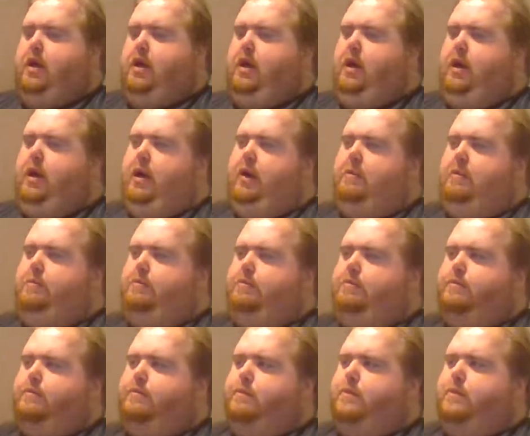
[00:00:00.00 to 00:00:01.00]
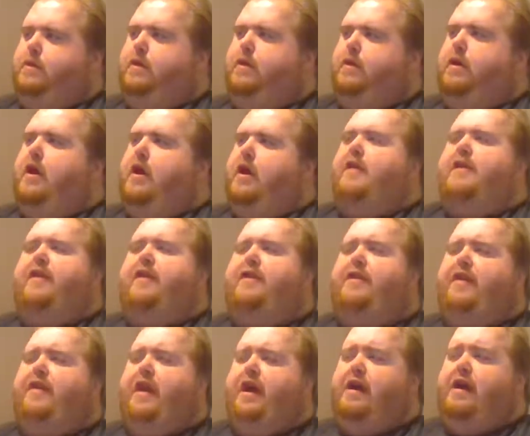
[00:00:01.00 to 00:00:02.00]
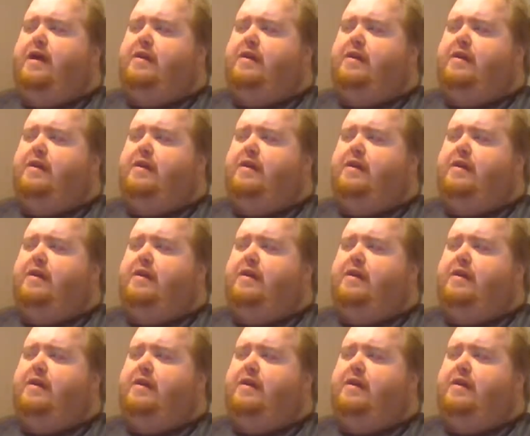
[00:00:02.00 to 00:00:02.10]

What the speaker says: The thing